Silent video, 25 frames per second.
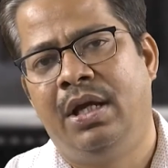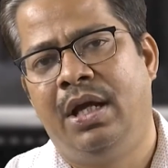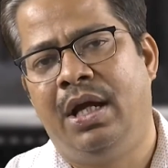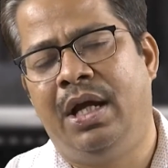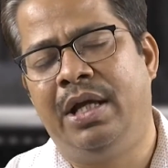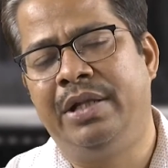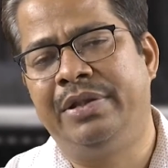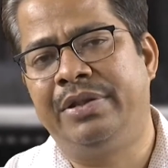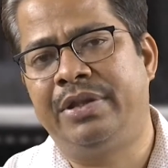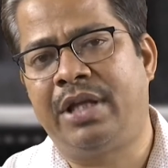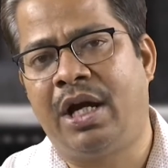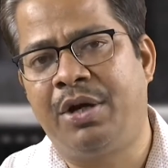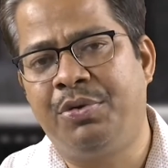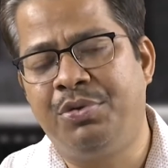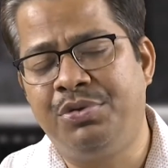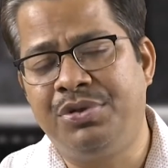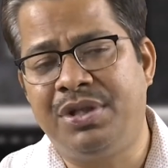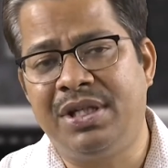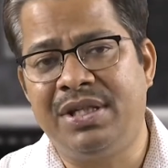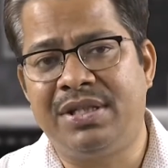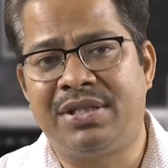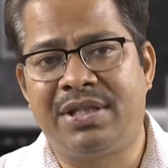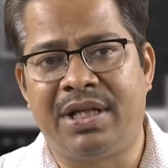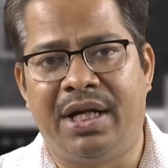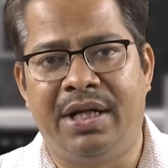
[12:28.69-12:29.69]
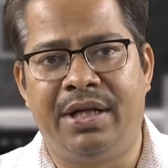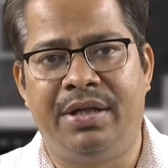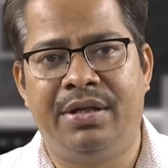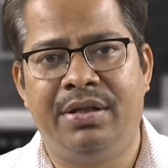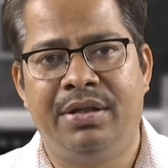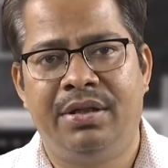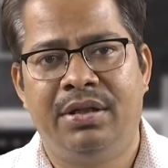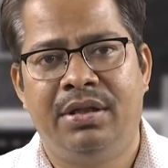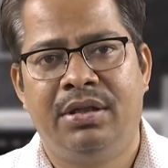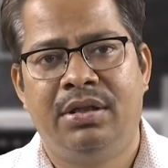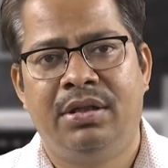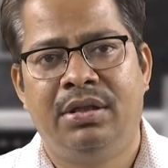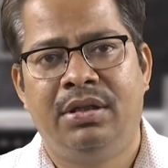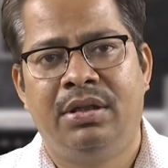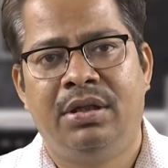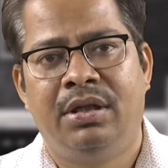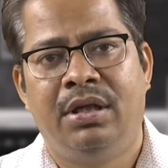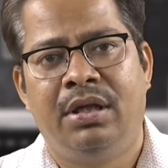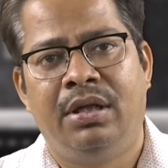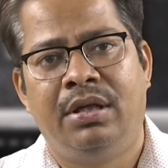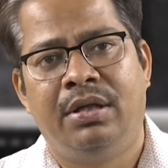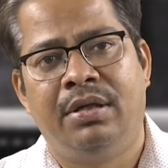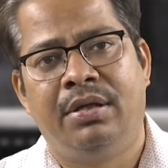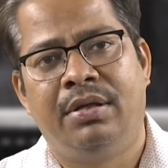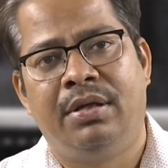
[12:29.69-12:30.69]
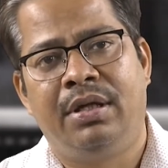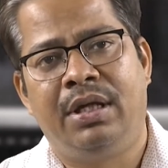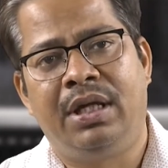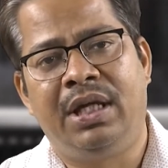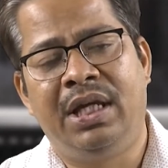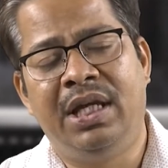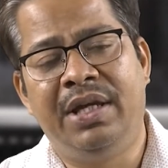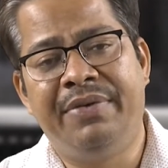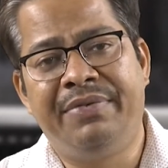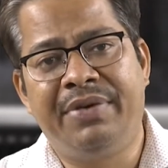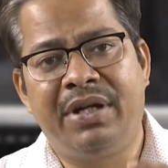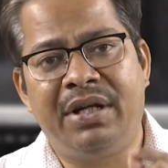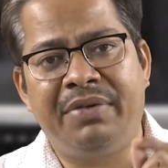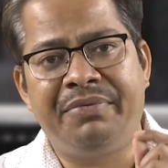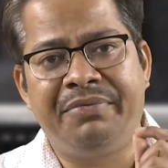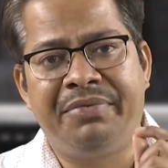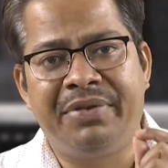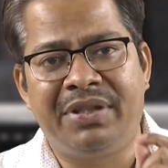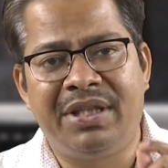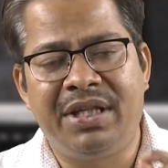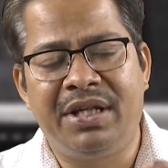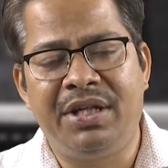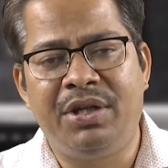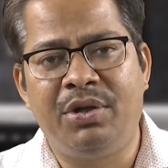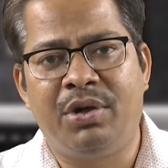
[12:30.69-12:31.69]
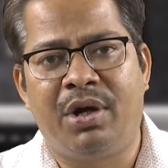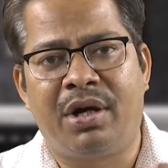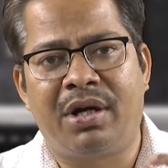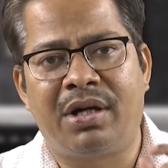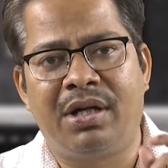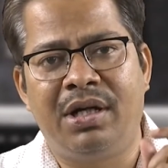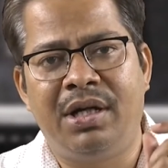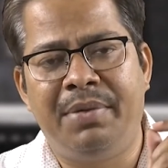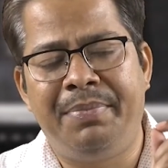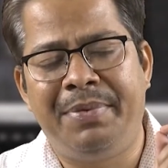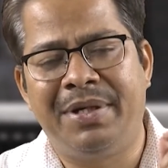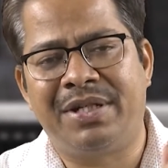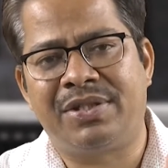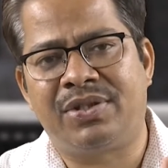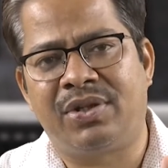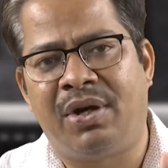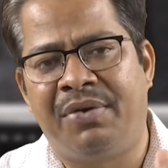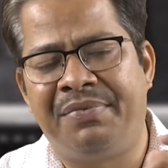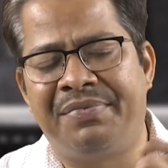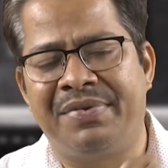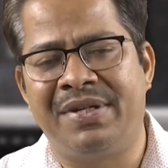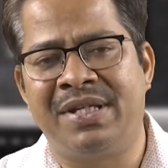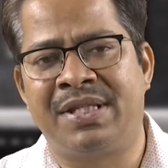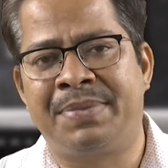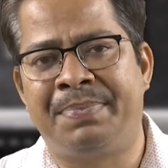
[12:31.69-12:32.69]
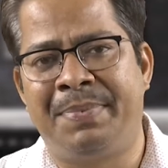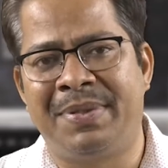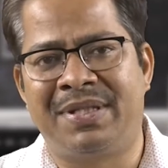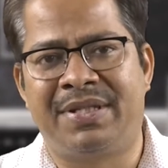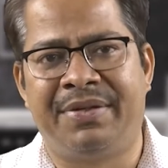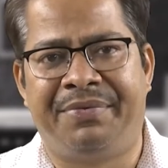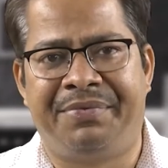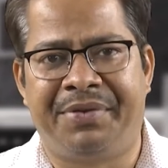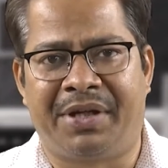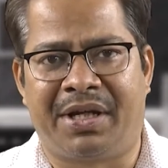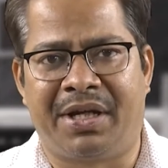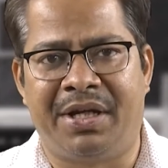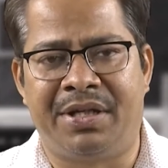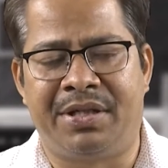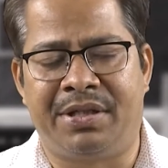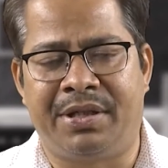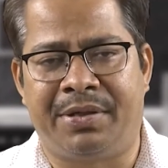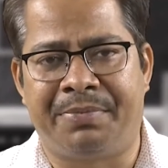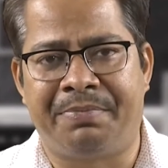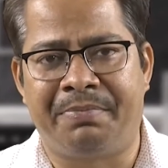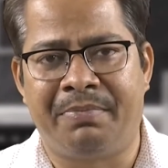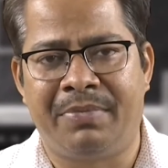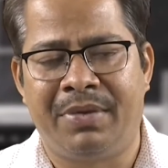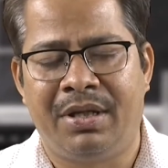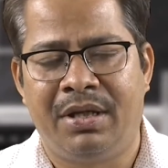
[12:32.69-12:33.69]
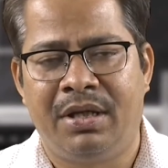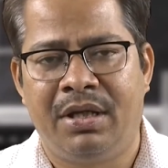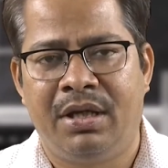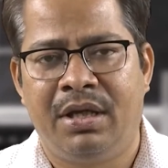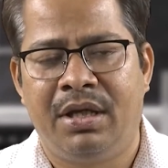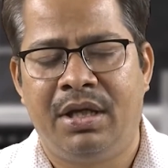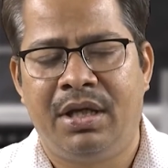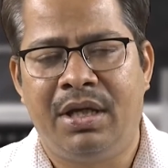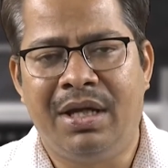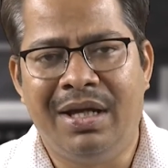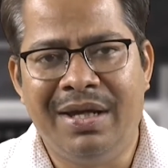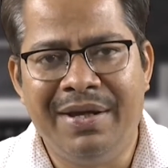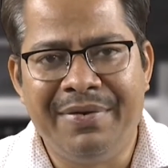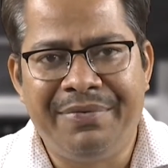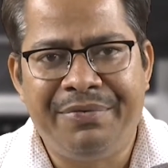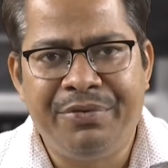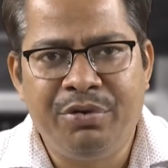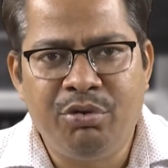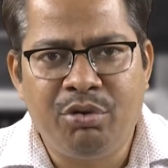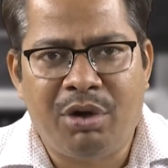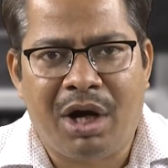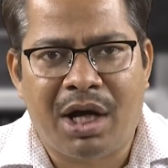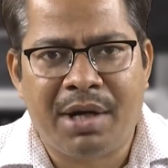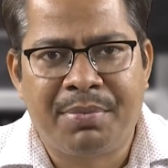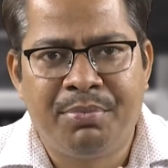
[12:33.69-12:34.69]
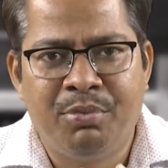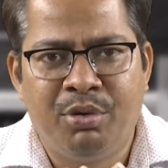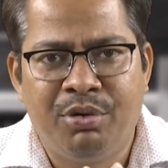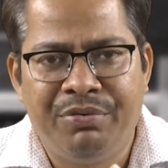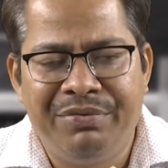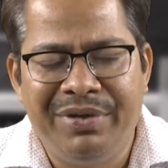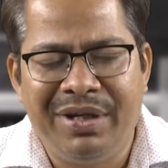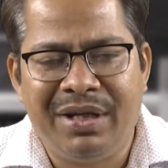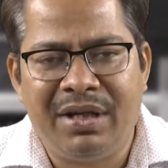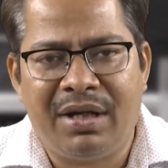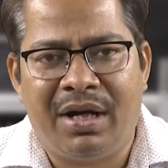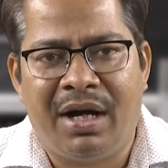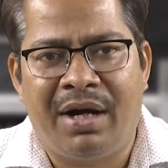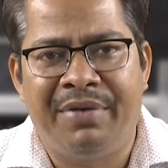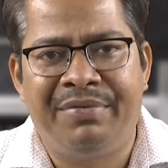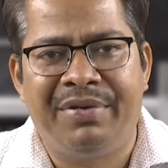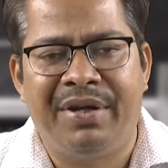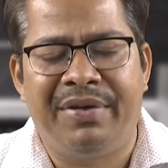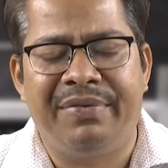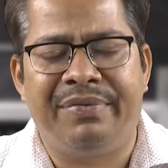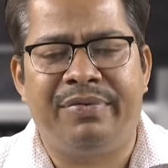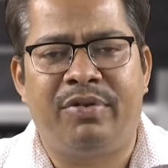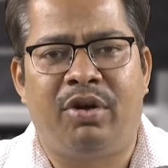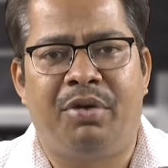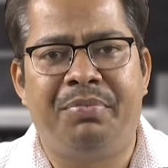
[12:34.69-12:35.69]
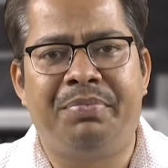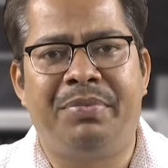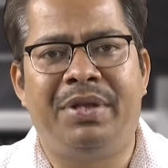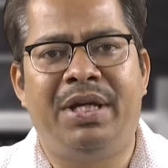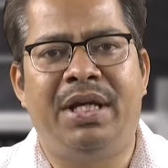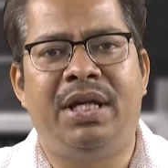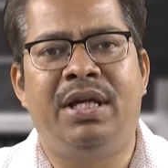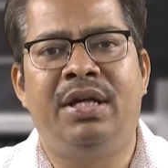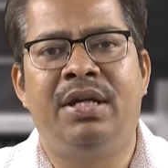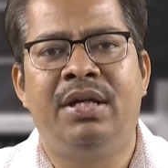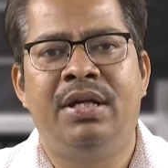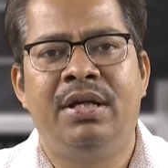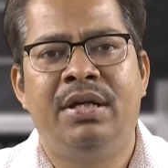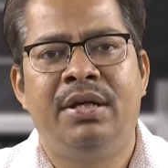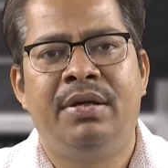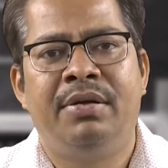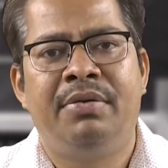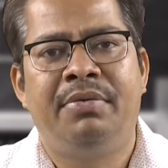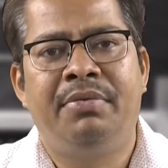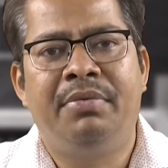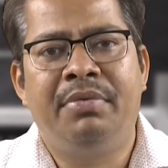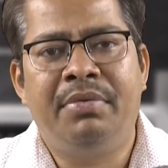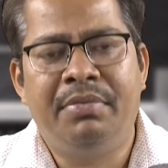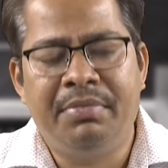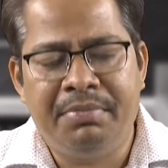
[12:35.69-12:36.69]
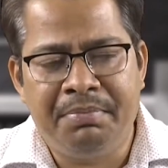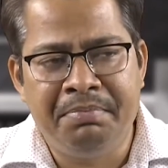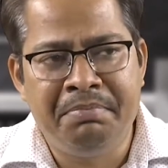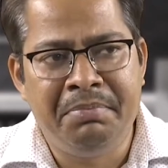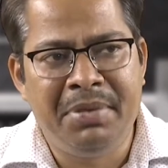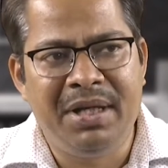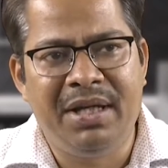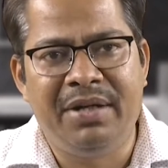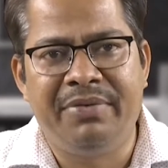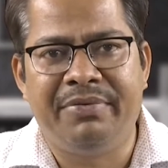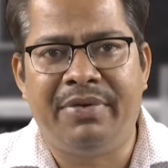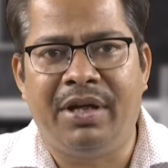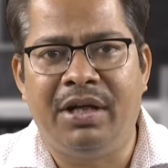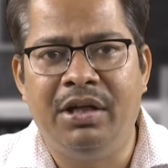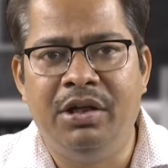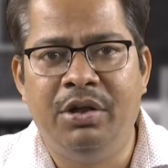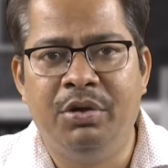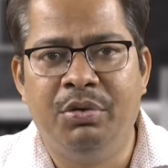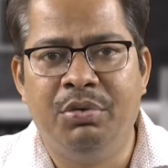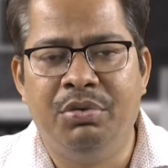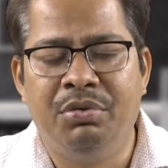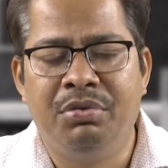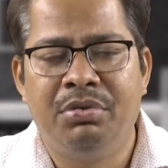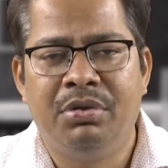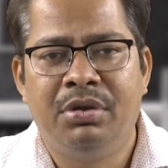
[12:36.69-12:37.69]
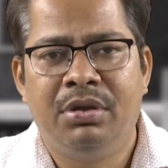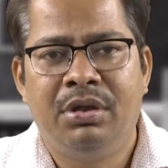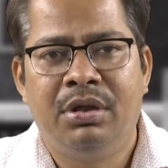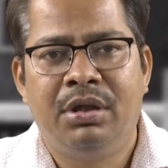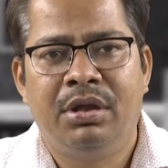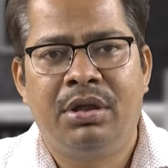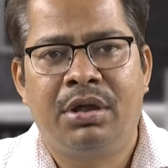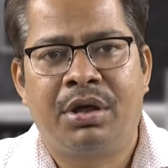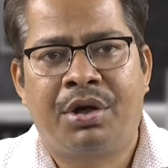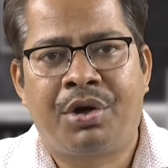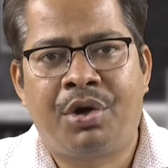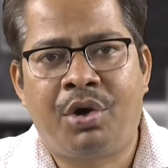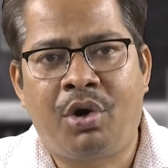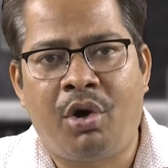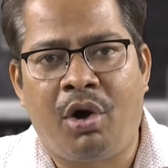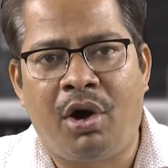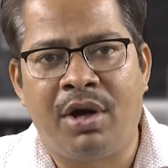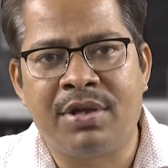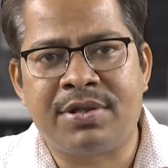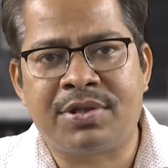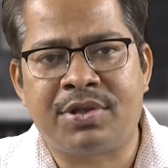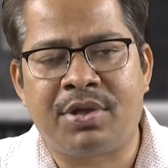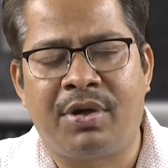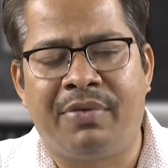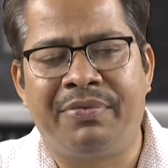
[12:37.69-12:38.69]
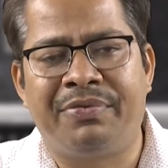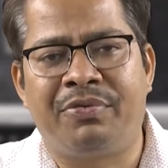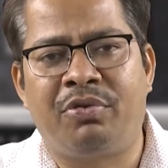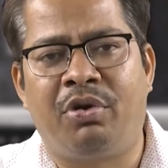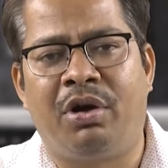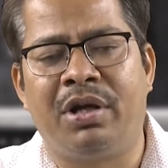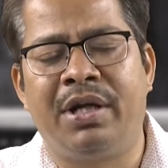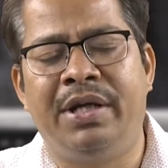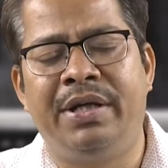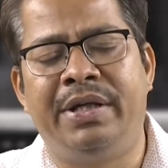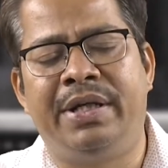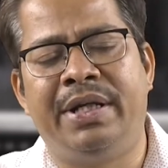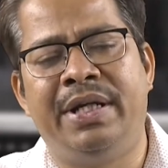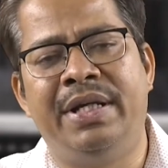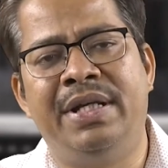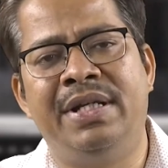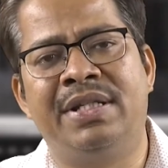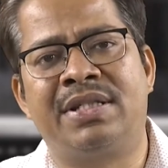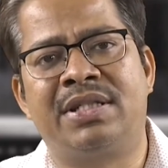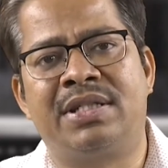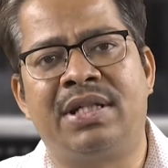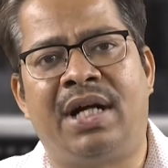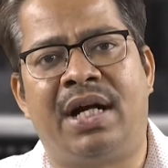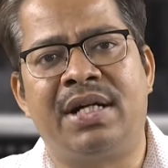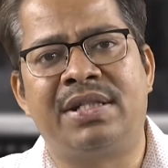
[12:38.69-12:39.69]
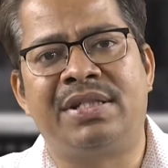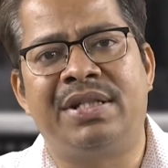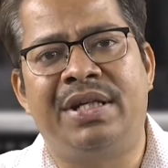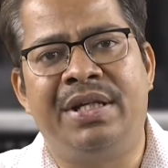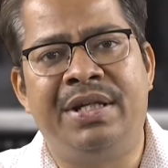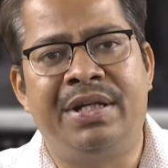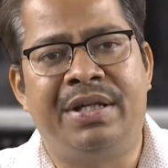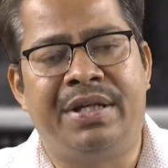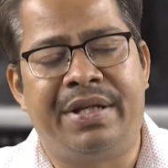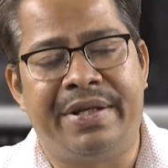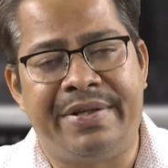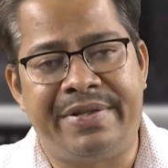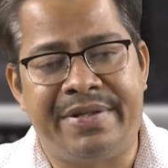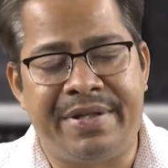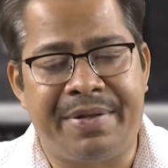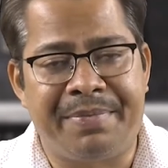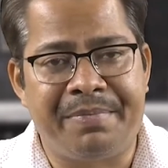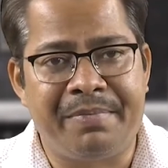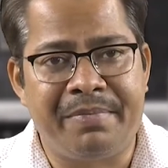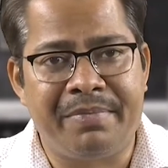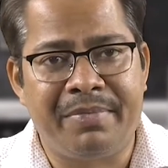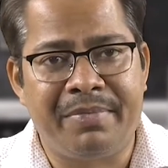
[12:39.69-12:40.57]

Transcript: And Taguchi said, even within your limits of specification, if you are moving away from the mean value, cost of quality starts increasing.